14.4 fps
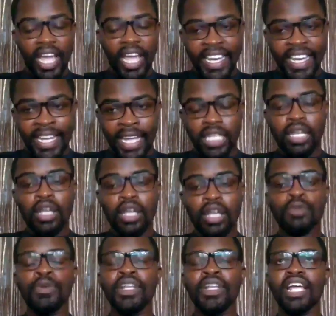we take you to
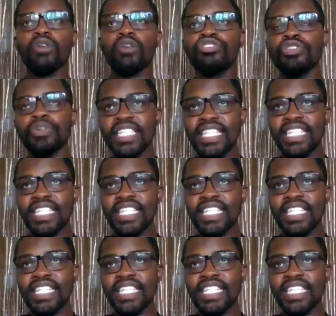these
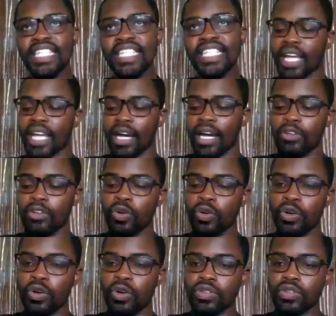stages. You
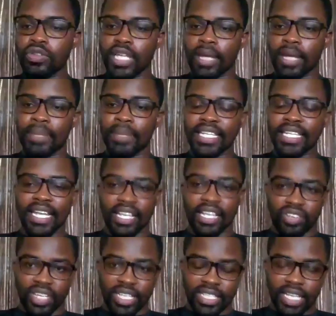go to the basic
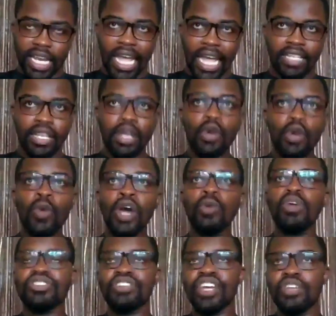electronics class where
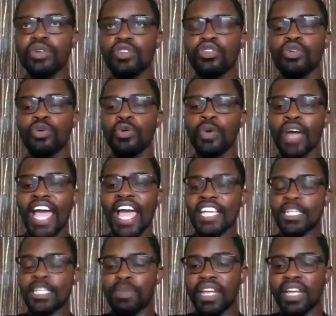we train you to
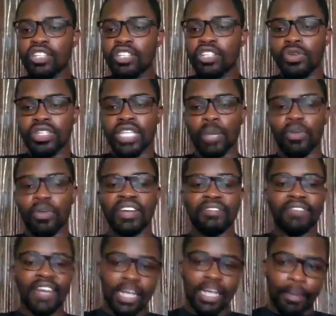explain to you some of the
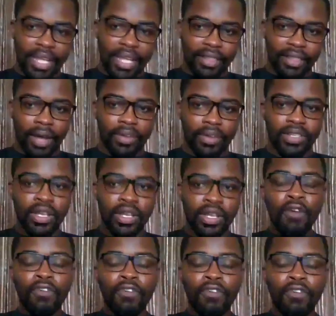fundamentals.
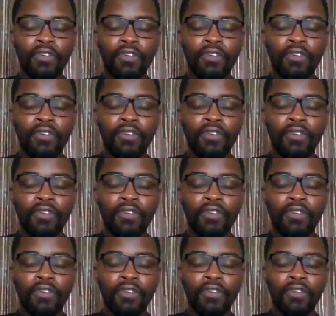From there, we take you to the
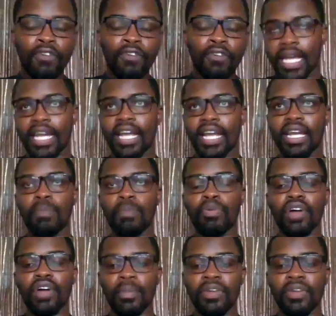programming. And at the
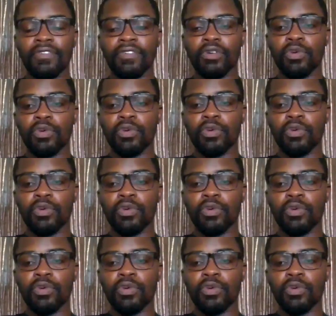programming field, we
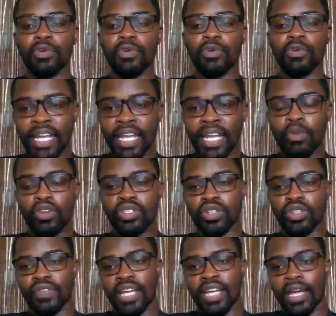explain most
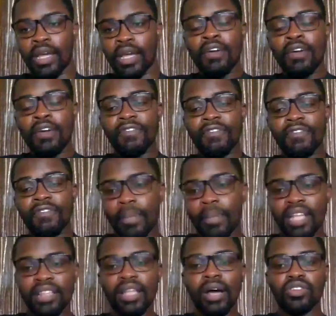of the
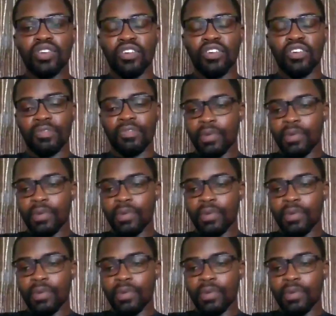fundamentals of